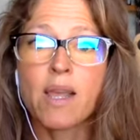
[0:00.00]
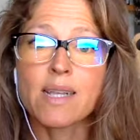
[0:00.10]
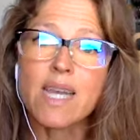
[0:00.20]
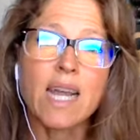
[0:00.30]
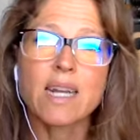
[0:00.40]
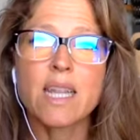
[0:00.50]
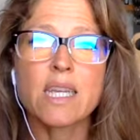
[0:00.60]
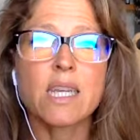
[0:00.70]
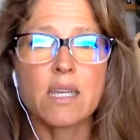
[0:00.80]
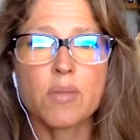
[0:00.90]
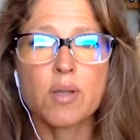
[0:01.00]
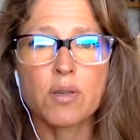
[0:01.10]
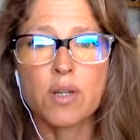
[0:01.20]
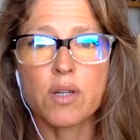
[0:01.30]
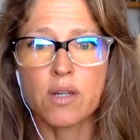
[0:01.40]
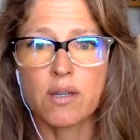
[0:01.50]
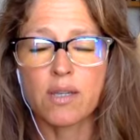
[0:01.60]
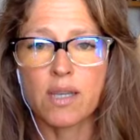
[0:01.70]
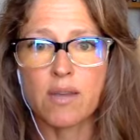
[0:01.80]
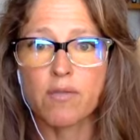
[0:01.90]
It's kind of like a computer.
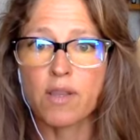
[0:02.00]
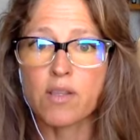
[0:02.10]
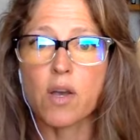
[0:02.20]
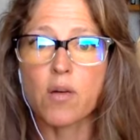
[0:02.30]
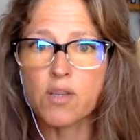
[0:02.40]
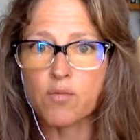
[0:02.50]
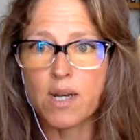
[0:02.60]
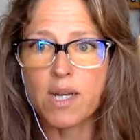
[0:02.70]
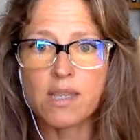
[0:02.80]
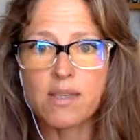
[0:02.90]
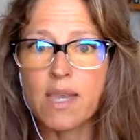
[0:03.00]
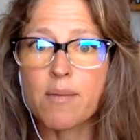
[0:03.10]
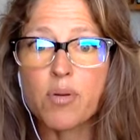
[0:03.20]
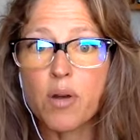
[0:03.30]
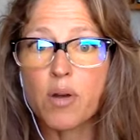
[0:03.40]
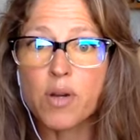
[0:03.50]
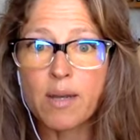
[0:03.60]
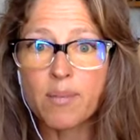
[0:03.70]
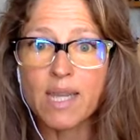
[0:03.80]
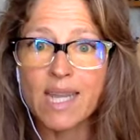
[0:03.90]
If it's always running the same
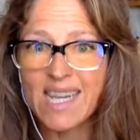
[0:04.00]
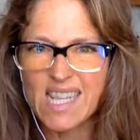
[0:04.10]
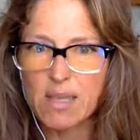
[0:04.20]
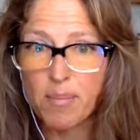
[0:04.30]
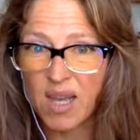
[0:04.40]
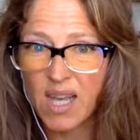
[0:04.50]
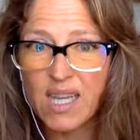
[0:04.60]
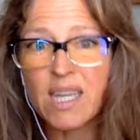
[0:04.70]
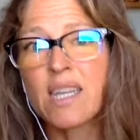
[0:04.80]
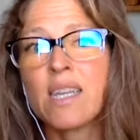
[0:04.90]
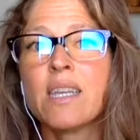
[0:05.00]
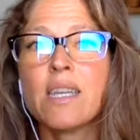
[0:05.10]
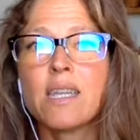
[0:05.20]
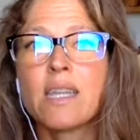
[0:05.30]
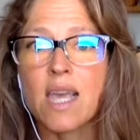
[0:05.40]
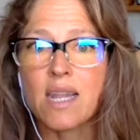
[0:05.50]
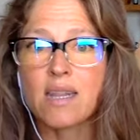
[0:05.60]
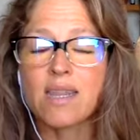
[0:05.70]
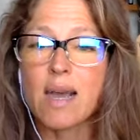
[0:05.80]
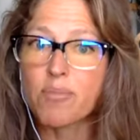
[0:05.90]
programming and it gets a bug, then
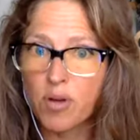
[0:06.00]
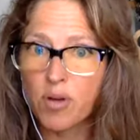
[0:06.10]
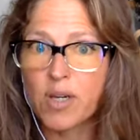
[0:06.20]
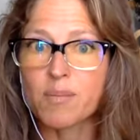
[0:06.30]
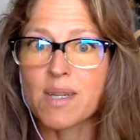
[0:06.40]
that program gets